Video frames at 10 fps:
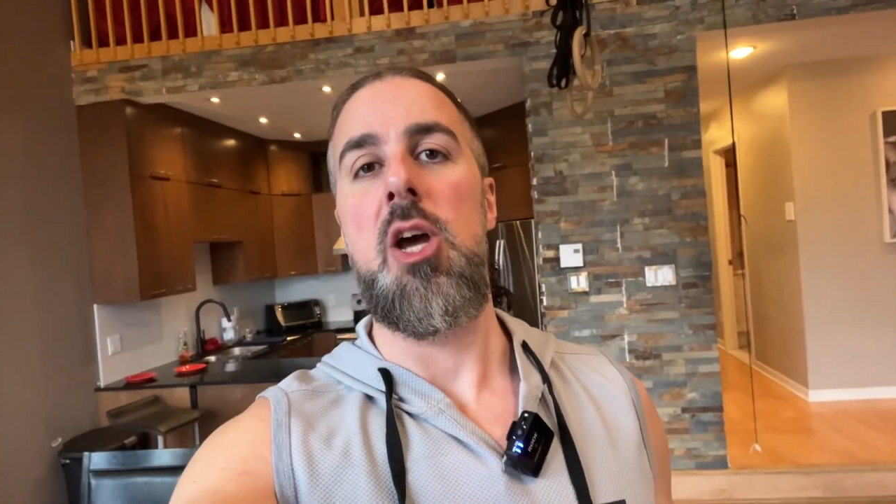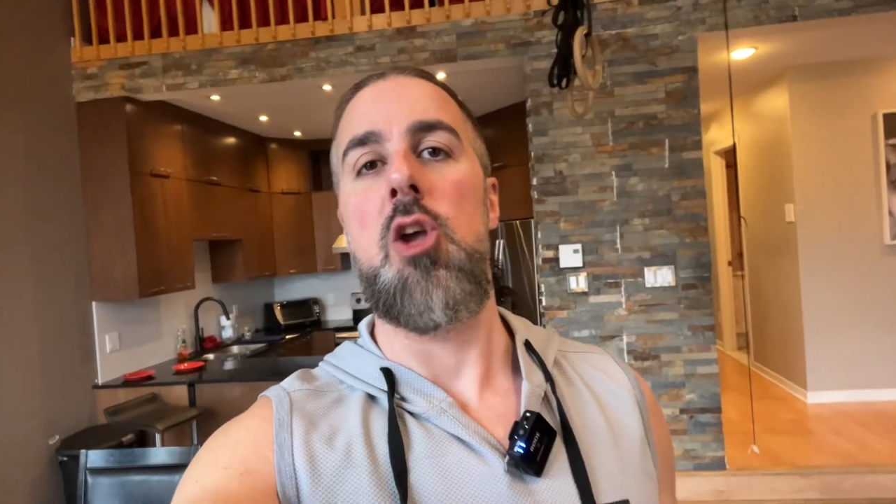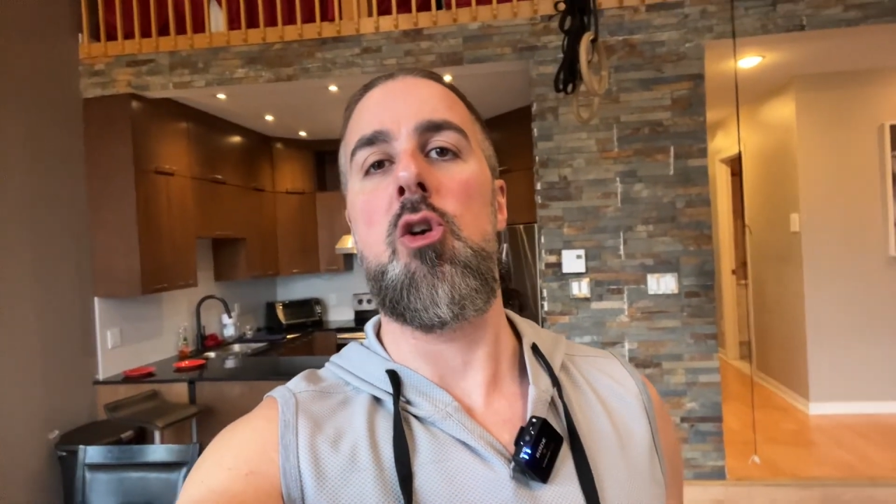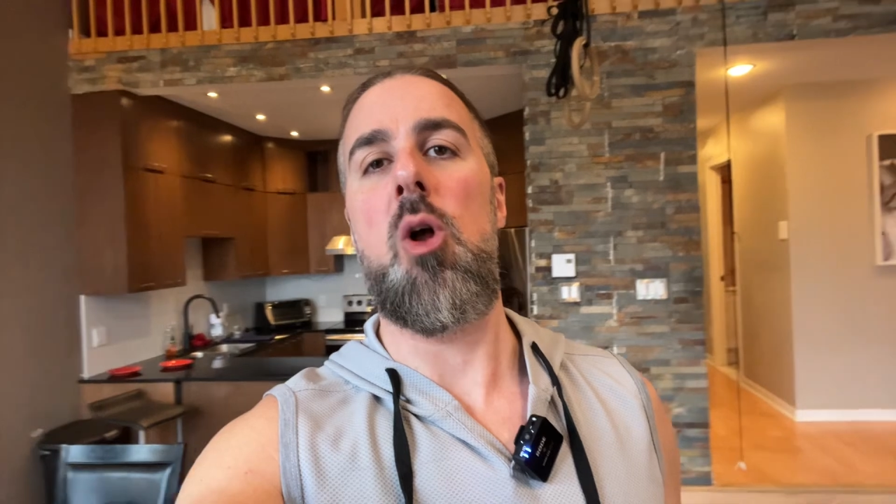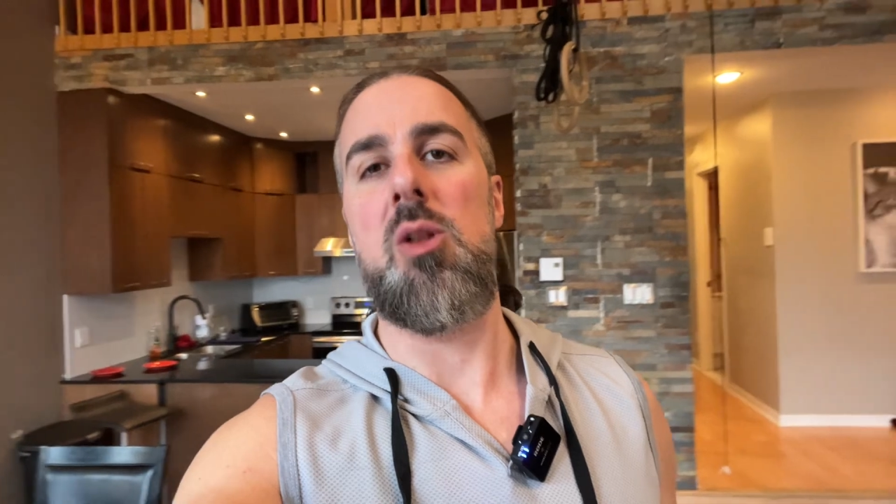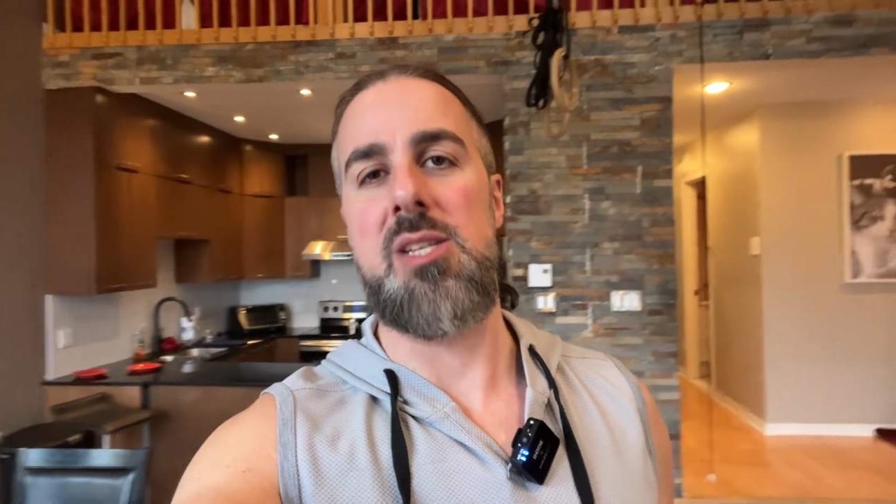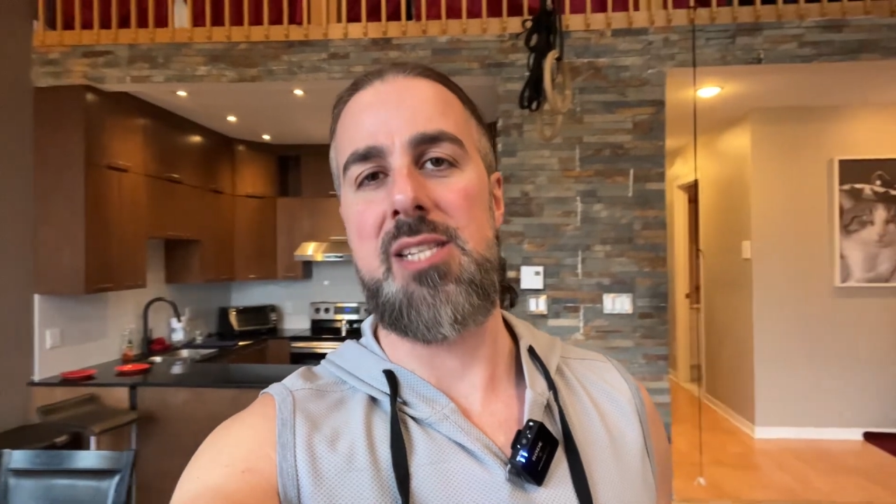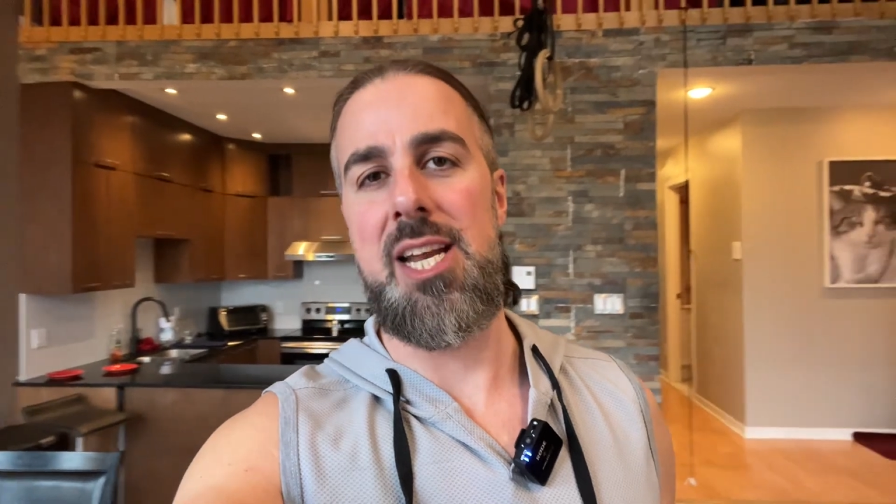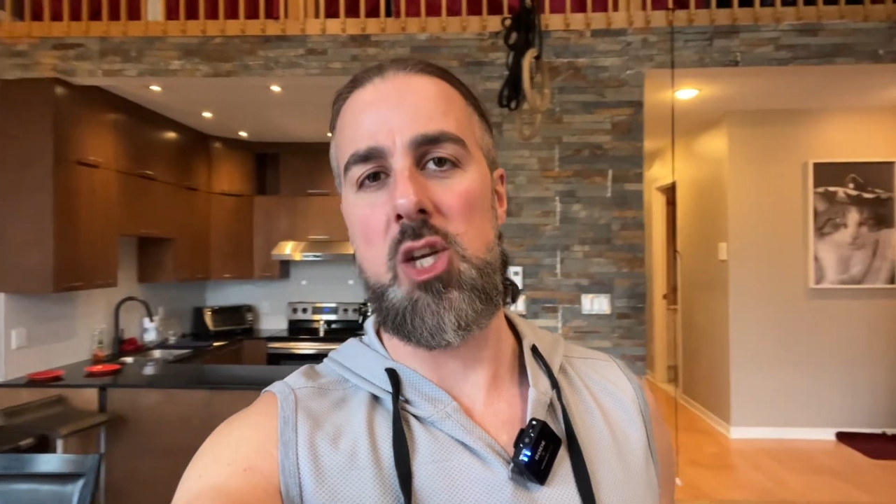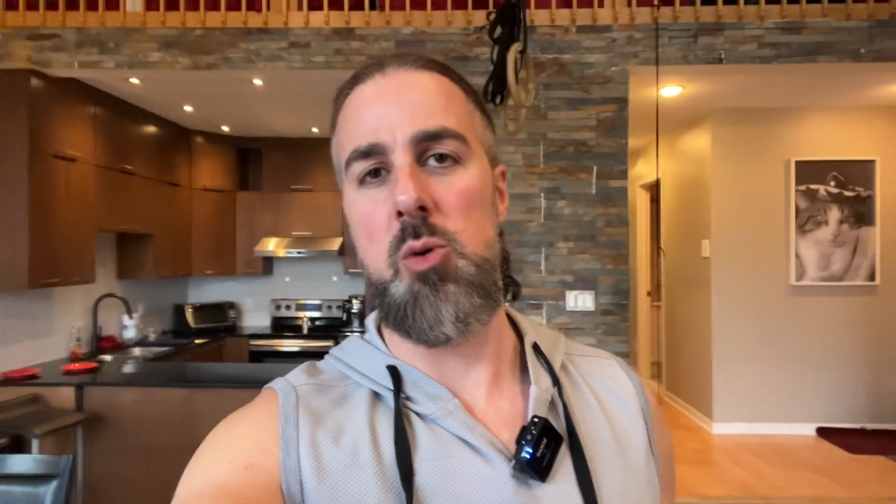you're all
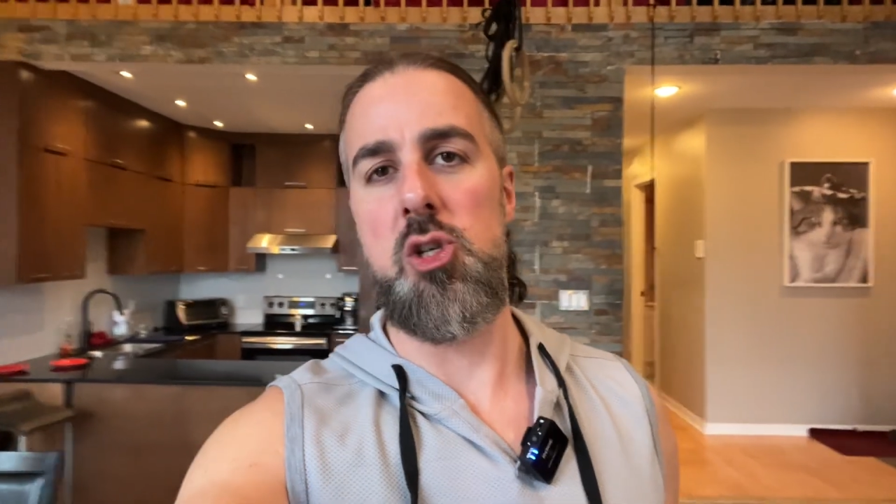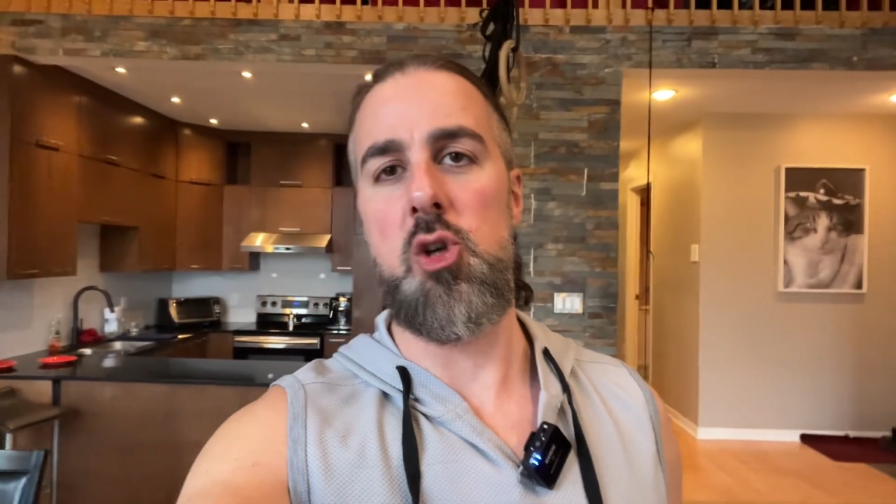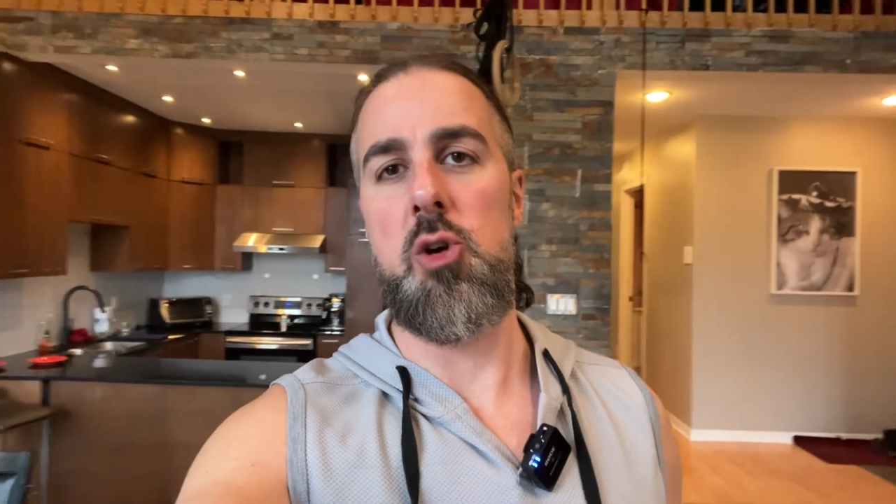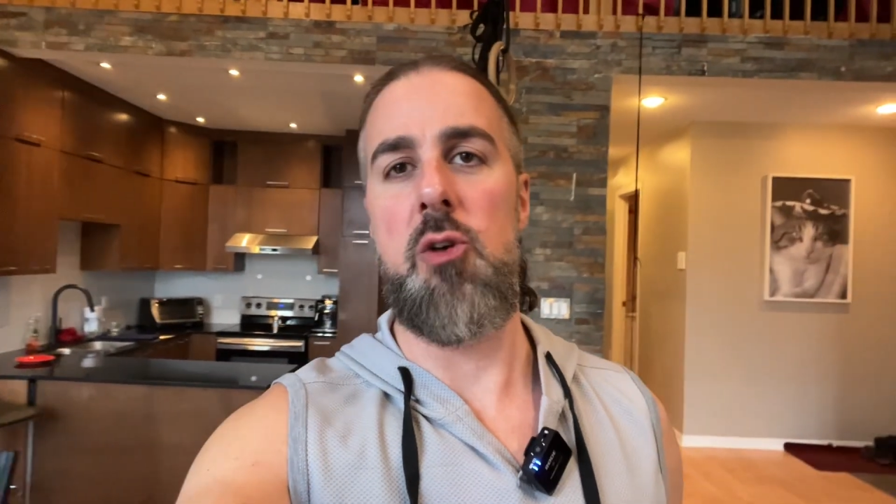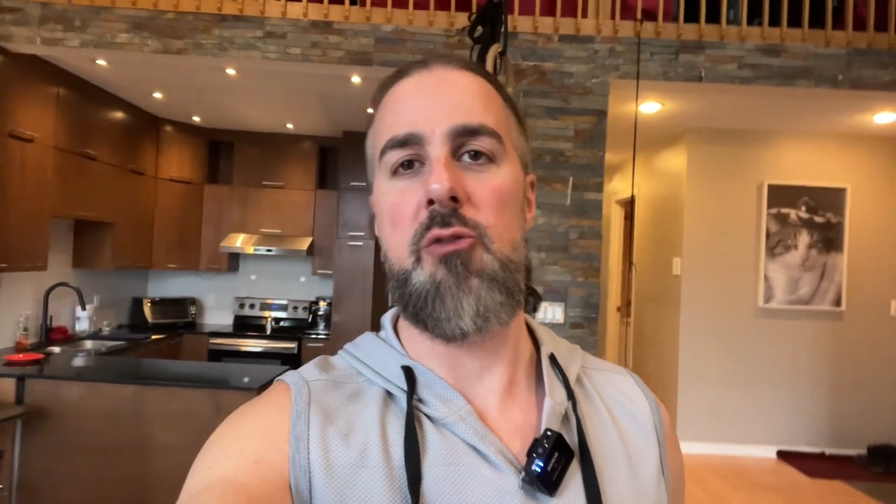set to enjoy your